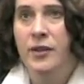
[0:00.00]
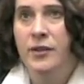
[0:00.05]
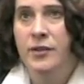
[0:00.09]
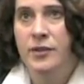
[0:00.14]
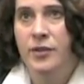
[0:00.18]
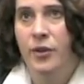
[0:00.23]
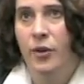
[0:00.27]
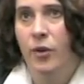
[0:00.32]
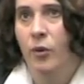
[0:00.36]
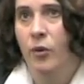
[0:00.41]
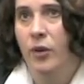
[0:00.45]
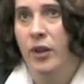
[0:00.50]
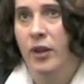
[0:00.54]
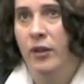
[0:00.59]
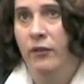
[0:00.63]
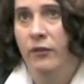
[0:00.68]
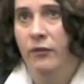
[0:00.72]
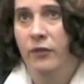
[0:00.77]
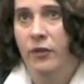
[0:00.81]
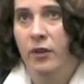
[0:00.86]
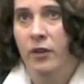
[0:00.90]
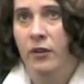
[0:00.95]
So
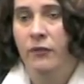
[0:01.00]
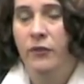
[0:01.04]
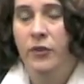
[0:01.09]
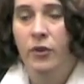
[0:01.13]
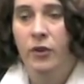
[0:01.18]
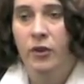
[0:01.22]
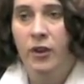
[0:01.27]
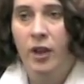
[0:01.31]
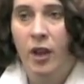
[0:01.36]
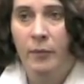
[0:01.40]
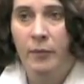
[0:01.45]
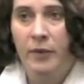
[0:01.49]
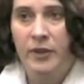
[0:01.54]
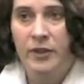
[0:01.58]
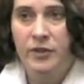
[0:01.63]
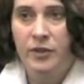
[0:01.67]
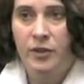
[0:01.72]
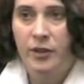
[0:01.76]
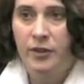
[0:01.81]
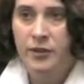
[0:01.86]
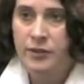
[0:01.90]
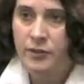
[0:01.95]
if you're coming
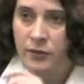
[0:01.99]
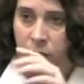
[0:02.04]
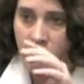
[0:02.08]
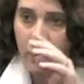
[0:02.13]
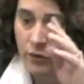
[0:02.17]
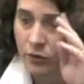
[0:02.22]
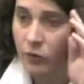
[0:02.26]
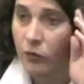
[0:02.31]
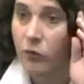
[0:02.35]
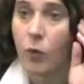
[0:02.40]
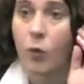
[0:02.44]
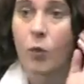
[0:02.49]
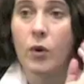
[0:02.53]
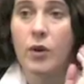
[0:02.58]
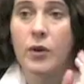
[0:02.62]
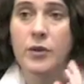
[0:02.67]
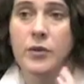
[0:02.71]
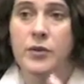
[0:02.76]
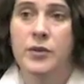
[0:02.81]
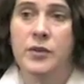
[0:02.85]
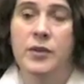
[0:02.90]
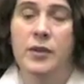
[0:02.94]
to us for a
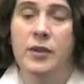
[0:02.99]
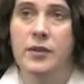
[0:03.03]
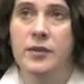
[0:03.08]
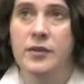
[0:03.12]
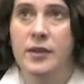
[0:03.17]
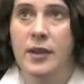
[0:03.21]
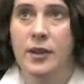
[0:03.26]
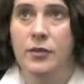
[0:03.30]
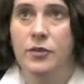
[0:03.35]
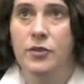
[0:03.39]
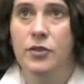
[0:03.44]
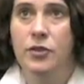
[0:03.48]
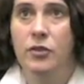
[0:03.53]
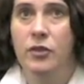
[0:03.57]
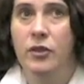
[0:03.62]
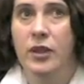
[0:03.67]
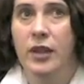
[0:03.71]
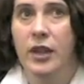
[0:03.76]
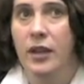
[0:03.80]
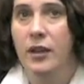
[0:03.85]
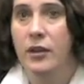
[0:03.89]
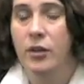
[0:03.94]
divorce,
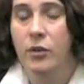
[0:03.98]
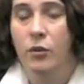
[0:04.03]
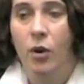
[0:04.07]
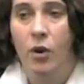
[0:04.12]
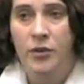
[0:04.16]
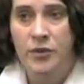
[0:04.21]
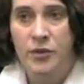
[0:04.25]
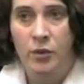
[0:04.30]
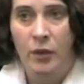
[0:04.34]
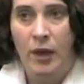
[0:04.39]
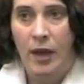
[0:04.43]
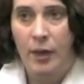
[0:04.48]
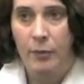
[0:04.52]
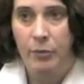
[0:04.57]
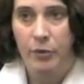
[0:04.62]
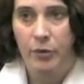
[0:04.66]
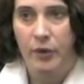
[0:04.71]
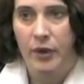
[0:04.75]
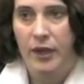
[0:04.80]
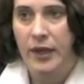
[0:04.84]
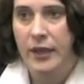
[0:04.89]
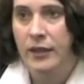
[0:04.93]
essentially, and you also
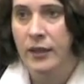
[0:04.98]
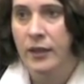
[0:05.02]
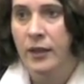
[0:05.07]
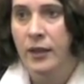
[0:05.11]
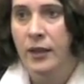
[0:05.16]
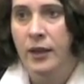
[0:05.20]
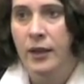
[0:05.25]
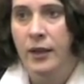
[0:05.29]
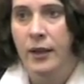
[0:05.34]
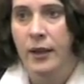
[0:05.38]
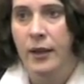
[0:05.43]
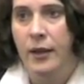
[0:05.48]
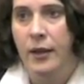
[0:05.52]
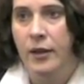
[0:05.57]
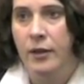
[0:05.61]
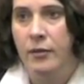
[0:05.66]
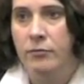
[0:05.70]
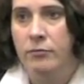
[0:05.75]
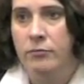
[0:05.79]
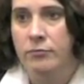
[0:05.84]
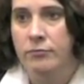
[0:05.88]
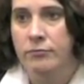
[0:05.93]
operate
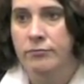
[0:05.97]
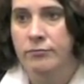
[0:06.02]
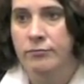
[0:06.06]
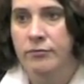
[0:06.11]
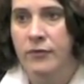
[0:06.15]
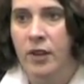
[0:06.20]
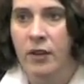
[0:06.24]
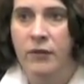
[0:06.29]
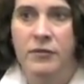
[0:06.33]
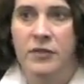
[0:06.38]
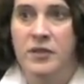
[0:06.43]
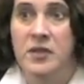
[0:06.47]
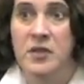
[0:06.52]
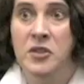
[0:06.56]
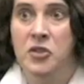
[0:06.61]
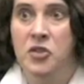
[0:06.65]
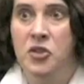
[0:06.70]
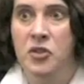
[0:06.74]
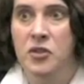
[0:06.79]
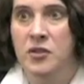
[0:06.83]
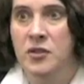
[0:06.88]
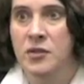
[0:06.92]
a
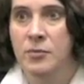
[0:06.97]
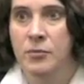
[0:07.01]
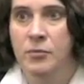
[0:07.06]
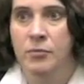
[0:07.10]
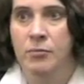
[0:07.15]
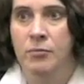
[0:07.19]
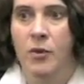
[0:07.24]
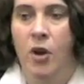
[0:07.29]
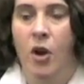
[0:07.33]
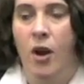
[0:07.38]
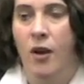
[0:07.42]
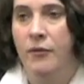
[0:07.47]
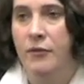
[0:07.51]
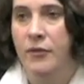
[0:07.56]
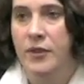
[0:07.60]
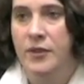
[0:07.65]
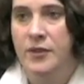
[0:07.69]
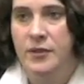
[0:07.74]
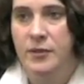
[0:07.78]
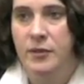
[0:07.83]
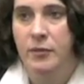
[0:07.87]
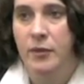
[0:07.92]
physician's
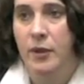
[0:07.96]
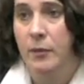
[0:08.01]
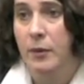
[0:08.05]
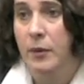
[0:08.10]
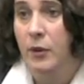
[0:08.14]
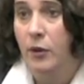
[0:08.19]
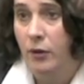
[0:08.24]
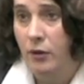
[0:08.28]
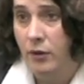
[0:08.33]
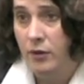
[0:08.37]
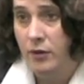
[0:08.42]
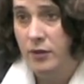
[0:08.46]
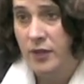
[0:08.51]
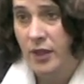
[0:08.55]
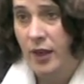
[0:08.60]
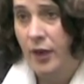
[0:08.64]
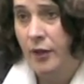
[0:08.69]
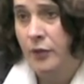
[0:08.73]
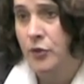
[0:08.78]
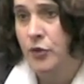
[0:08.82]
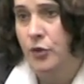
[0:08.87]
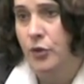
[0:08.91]
office, maybe you're a
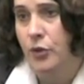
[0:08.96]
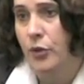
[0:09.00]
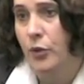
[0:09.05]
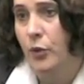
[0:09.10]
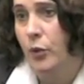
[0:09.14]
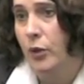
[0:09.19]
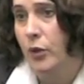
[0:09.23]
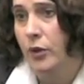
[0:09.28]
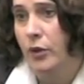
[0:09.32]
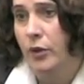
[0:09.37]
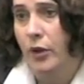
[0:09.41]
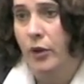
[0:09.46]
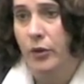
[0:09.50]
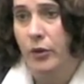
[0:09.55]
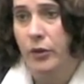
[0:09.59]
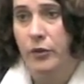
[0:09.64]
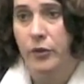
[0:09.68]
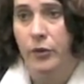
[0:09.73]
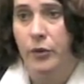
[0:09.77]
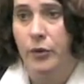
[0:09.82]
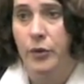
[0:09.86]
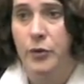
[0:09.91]
doctor or
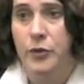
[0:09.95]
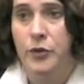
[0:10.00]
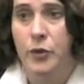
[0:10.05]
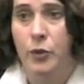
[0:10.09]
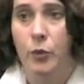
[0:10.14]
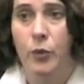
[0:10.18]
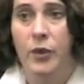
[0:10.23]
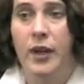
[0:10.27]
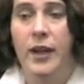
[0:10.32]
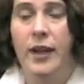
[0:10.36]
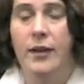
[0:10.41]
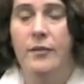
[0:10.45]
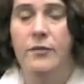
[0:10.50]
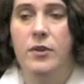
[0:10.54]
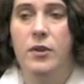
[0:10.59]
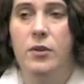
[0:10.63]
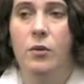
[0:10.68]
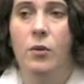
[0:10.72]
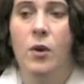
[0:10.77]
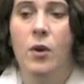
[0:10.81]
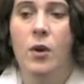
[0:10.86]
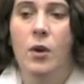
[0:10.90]
a nurse or what have
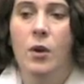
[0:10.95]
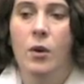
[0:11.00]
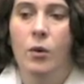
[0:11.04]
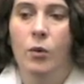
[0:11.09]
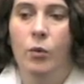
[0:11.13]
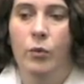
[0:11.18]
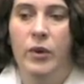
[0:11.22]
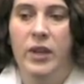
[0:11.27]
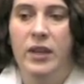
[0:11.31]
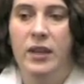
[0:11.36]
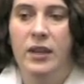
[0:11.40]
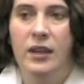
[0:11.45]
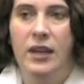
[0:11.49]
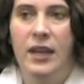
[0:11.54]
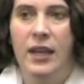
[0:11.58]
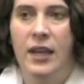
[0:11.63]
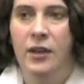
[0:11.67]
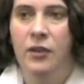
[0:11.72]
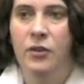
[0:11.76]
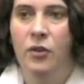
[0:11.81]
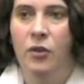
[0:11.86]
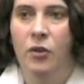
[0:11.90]
you, we can
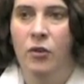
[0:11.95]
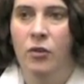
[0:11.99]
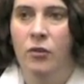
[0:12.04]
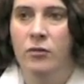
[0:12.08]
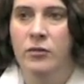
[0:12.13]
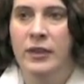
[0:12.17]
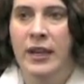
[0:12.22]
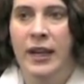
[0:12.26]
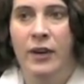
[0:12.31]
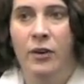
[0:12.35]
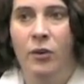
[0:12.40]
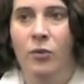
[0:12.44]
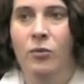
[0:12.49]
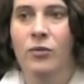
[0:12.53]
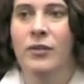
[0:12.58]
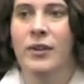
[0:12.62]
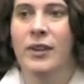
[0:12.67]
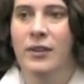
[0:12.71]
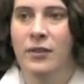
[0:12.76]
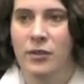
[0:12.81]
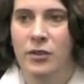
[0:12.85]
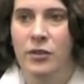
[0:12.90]
handle not
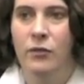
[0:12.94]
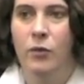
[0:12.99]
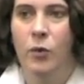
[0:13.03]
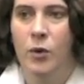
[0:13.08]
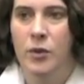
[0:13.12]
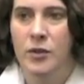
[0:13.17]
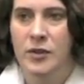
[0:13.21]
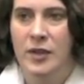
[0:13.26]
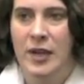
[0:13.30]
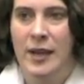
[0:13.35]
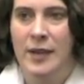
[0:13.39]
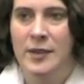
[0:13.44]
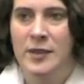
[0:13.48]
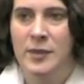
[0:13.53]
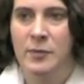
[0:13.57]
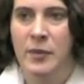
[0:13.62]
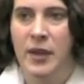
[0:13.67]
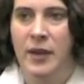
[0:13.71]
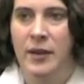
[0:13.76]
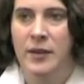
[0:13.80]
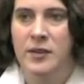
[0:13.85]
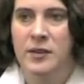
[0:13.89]
only the divorce
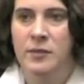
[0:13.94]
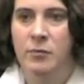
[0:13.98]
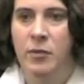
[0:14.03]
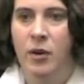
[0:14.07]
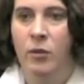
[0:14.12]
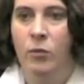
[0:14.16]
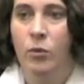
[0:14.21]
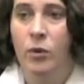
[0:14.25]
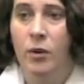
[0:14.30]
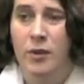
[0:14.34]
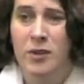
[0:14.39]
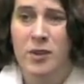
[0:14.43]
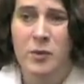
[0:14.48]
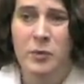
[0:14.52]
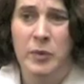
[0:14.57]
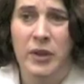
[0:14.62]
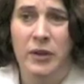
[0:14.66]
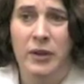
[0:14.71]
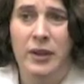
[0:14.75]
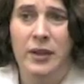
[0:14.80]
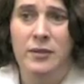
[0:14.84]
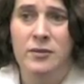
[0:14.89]
aspects, but we're
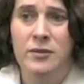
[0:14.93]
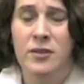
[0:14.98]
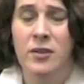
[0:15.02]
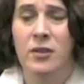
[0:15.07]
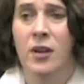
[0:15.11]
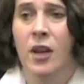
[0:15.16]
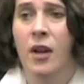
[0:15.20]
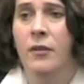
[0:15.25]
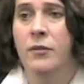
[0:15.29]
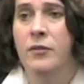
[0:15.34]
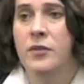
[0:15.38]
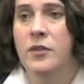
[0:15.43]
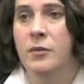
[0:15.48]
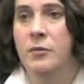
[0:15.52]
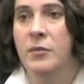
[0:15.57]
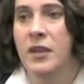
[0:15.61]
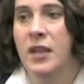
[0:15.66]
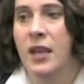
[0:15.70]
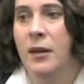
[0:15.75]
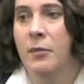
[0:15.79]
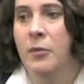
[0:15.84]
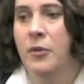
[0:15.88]
experienced enough to
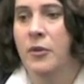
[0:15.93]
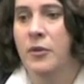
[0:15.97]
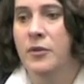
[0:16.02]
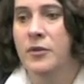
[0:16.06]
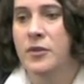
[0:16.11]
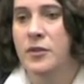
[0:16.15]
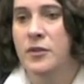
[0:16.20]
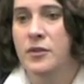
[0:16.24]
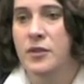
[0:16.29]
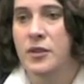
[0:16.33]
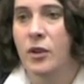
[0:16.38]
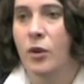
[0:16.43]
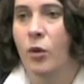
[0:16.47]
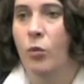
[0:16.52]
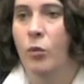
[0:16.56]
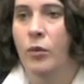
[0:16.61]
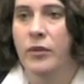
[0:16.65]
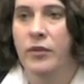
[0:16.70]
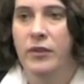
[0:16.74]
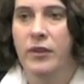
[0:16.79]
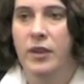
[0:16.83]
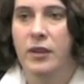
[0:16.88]
be able to deal
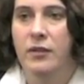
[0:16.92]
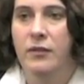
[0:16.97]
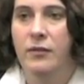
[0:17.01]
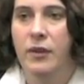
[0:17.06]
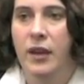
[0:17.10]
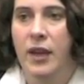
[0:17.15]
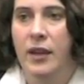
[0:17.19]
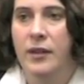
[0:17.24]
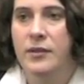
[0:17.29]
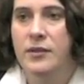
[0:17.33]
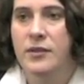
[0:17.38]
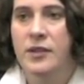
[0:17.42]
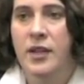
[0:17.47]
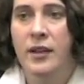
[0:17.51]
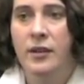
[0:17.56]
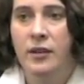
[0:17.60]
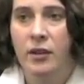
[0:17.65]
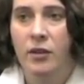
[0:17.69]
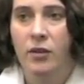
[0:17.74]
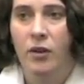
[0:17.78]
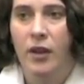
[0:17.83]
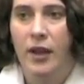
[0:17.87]
with the advanced
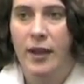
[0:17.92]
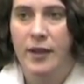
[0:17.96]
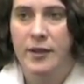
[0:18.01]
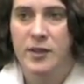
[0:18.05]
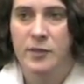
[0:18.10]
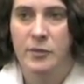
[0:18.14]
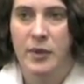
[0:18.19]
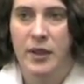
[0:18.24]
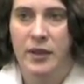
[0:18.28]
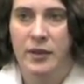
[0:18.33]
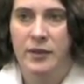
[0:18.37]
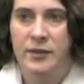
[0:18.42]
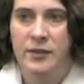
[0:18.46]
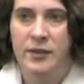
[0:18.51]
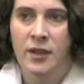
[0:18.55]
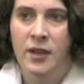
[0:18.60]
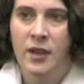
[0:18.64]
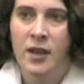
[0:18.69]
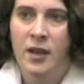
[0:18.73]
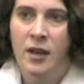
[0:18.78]
technical aspects